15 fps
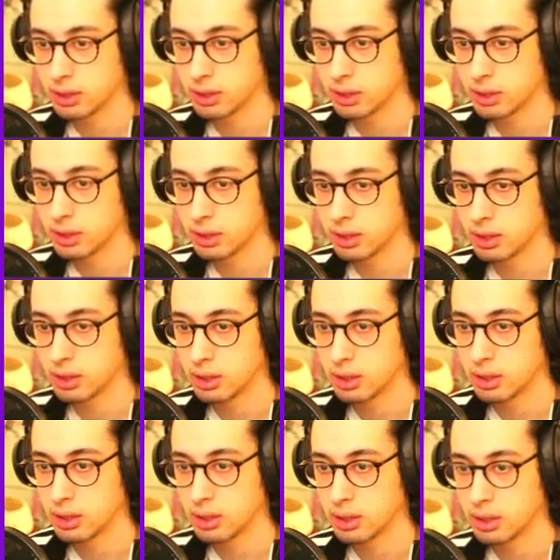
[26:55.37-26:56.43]

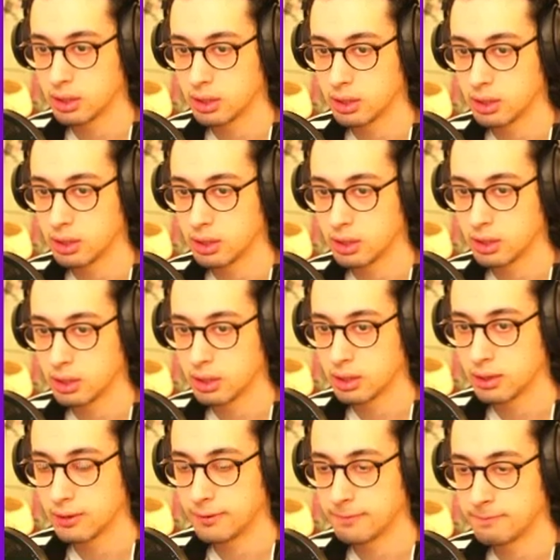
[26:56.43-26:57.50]

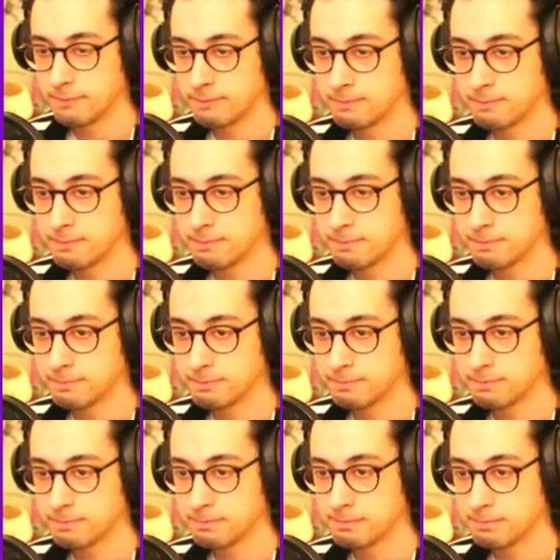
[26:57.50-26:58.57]

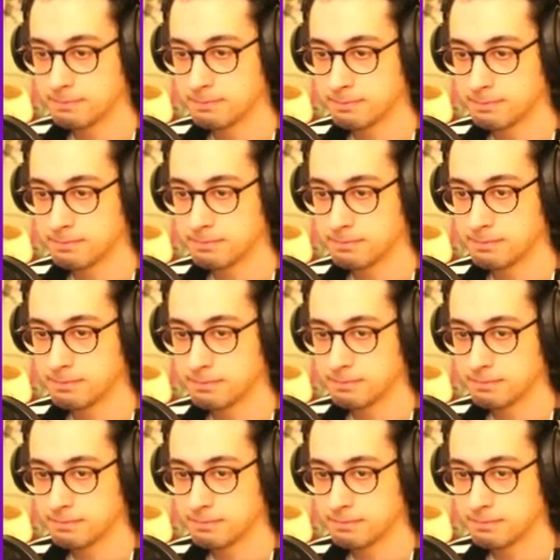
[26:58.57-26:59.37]
No one is speaking in this clip.